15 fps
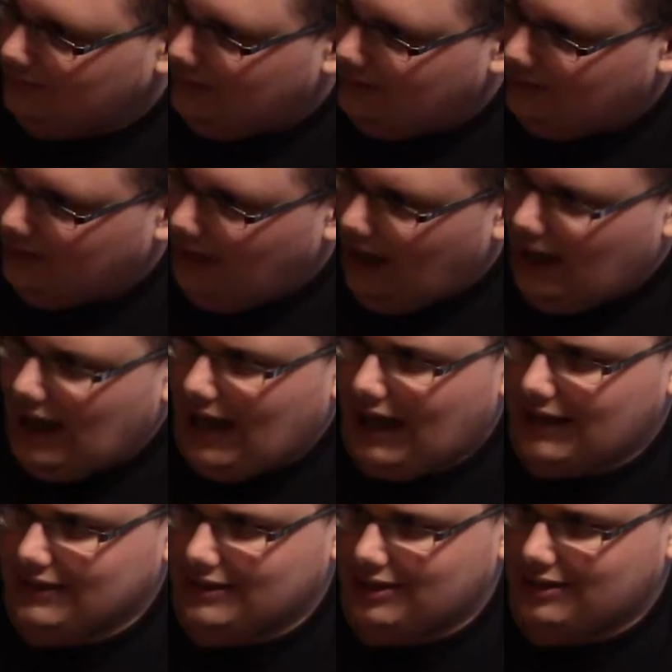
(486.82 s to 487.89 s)
Sounds like
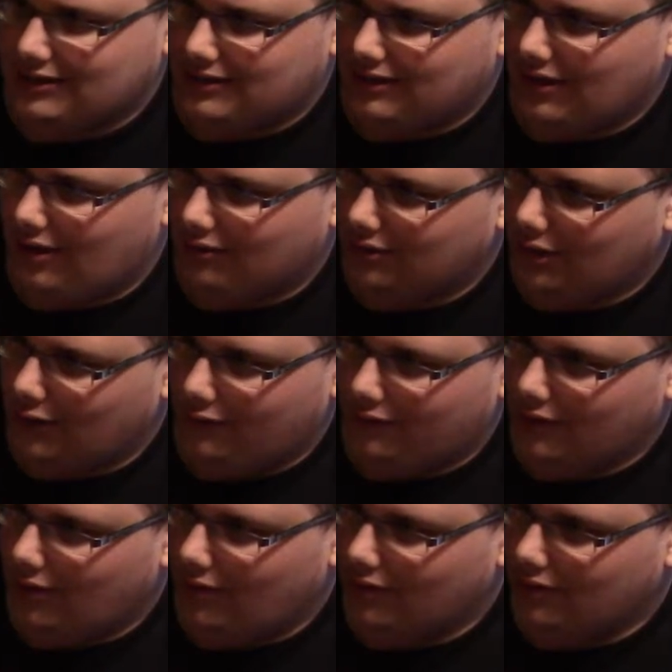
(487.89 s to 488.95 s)
I don't know if
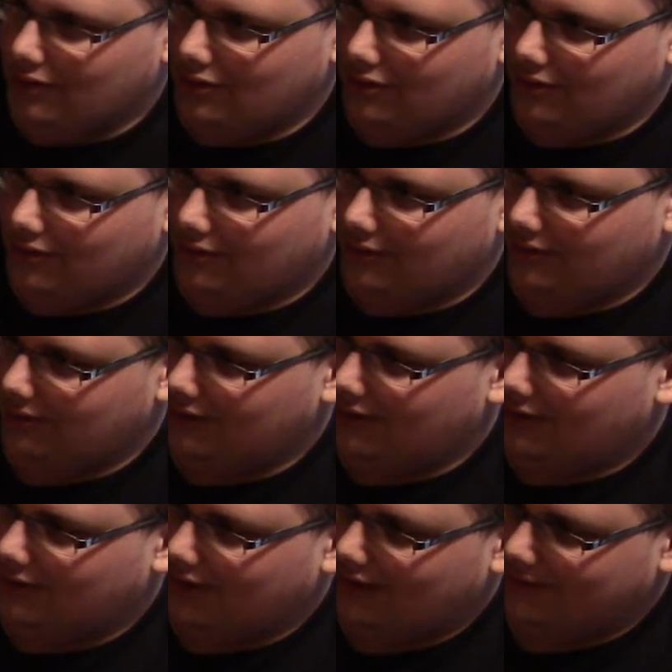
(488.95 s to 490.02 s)
y'all want to no, do this one. No.
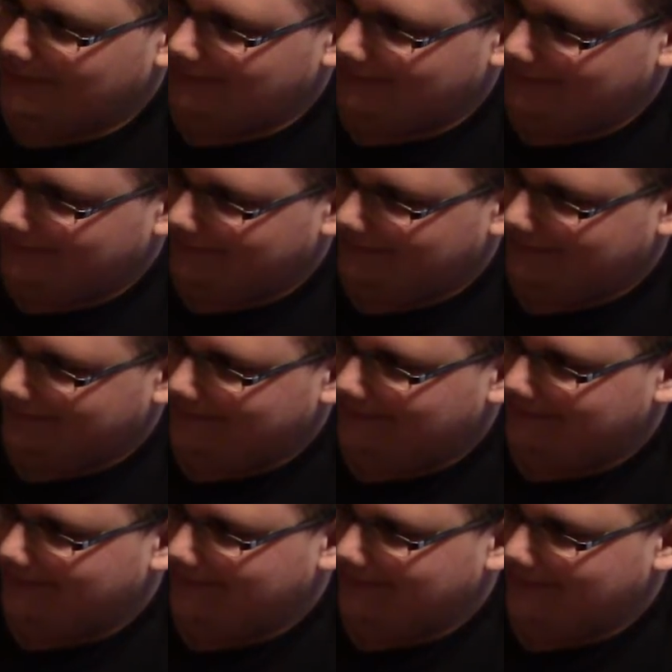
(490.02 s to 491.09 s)
I don't,
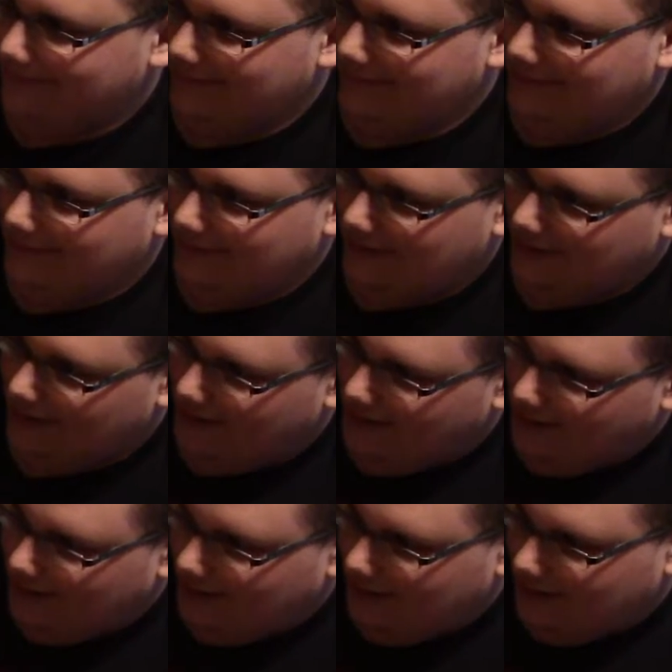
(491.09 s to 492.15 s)
I don't.
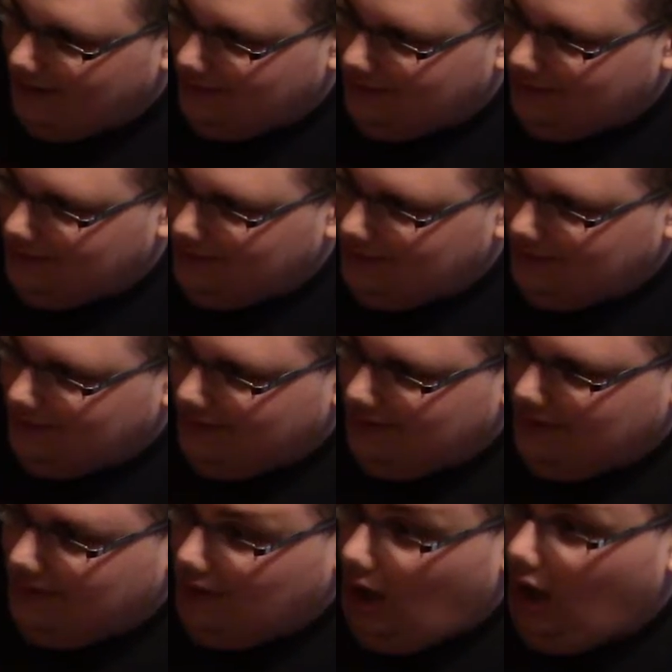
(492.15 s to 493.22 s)
Sounds like me on a.
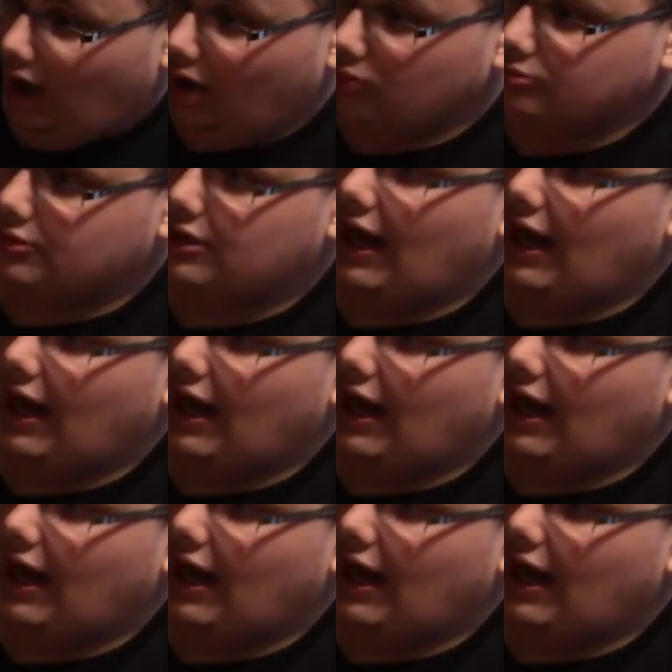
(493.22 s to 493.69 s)
Oh, night.